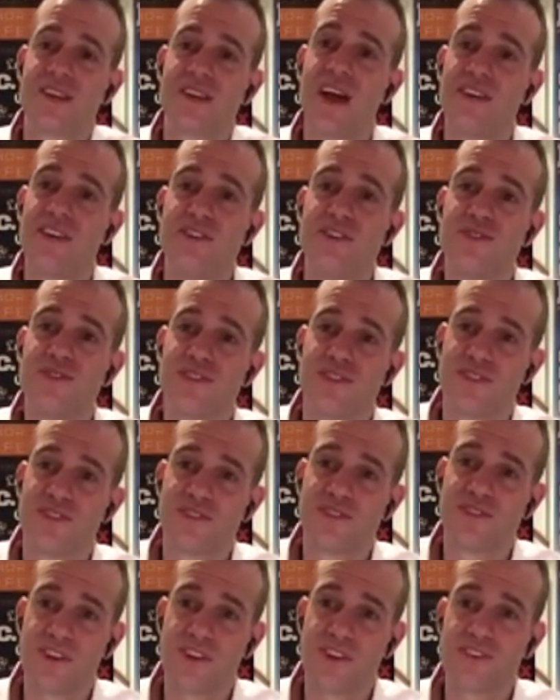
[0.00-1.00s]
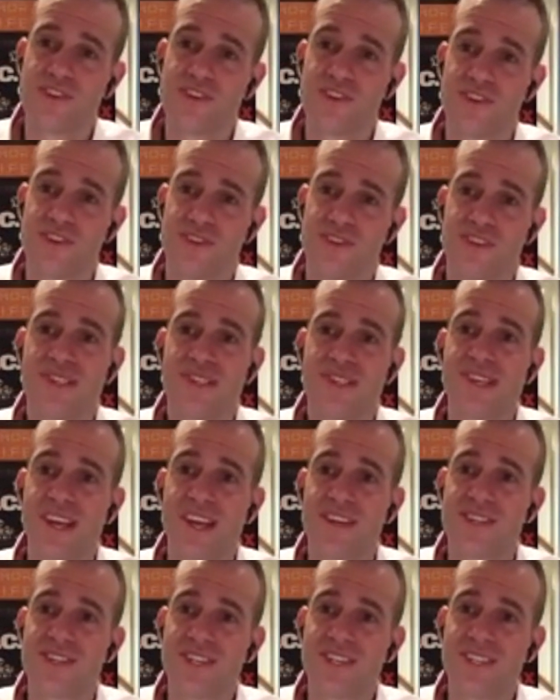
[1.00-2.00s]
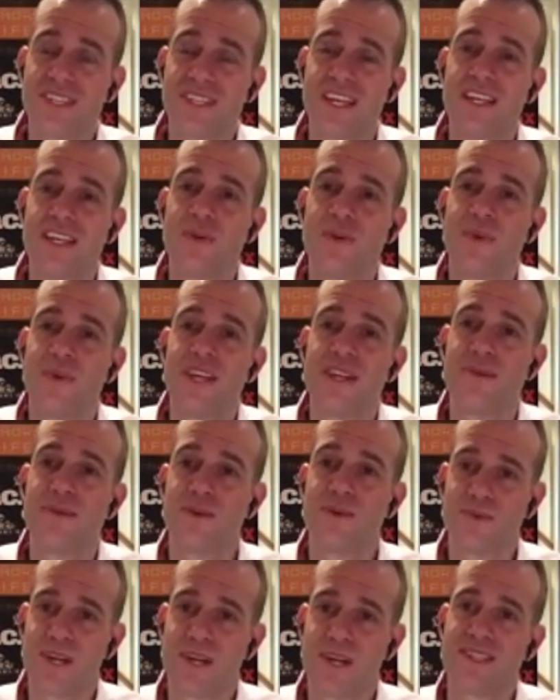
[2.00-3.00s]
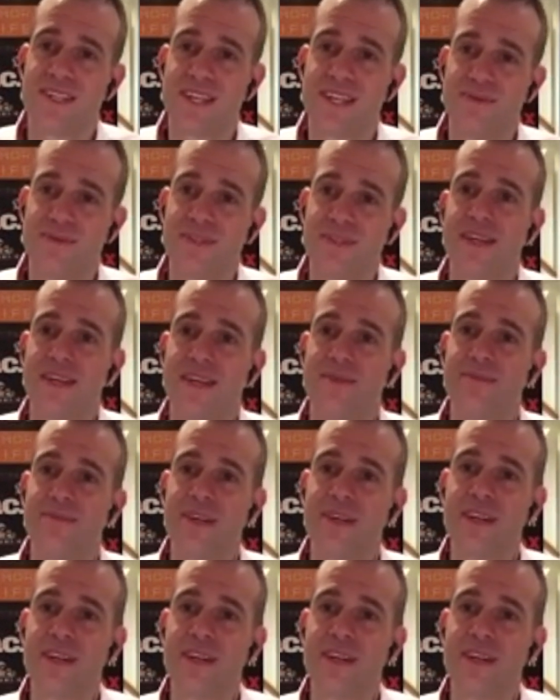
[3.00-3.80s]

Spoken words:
how you should structure your discussion in a way that will resonate with them,